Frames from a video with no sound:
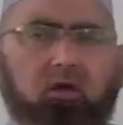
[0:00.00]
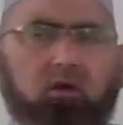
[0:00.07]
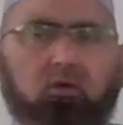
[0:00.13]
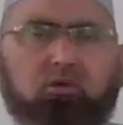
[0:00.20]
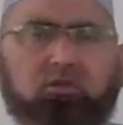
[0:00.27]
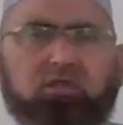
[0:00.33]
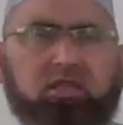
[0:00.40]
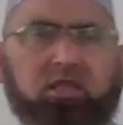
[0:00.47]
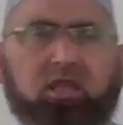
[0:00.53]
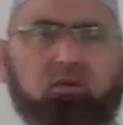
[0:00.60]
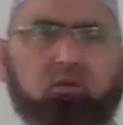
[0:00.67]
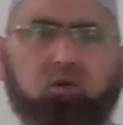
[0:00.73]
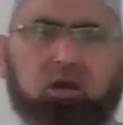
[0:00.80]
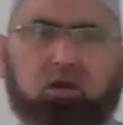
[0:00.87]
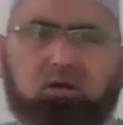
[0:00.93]
We say
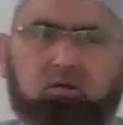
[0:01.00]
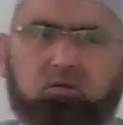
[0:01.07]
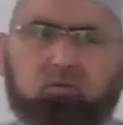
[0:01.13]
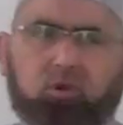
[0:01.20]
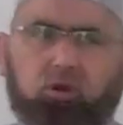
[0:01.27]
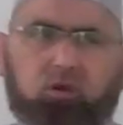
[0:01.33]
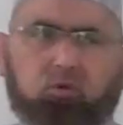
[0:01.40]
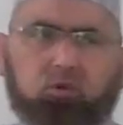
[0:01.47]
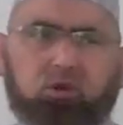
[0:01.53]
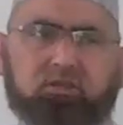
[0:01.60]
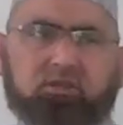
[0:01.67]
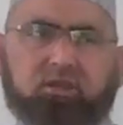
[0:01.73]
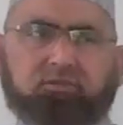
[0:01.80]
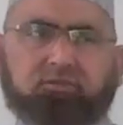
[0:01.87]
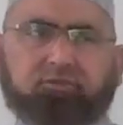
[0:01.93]
that what we do
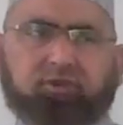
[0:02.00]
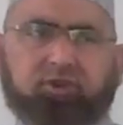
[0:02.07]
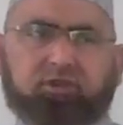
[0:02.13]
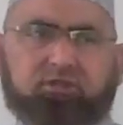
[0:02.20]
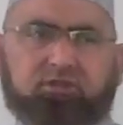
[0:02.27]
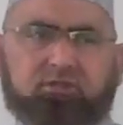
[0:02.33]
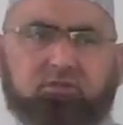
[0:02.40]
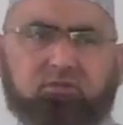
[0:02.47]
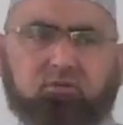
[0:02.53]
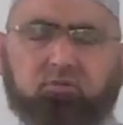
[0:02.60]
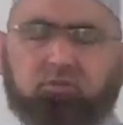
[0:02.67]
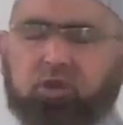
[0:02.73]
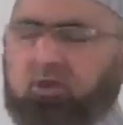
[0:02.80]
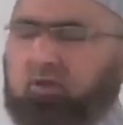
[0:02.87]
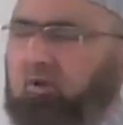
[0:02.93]
is that first
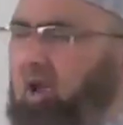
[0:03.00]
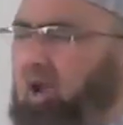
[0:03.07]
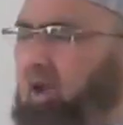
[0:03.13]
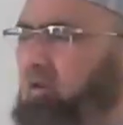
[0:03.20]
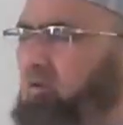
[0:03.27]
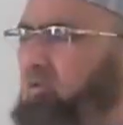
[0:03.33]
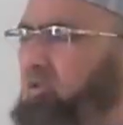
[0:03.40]
we try to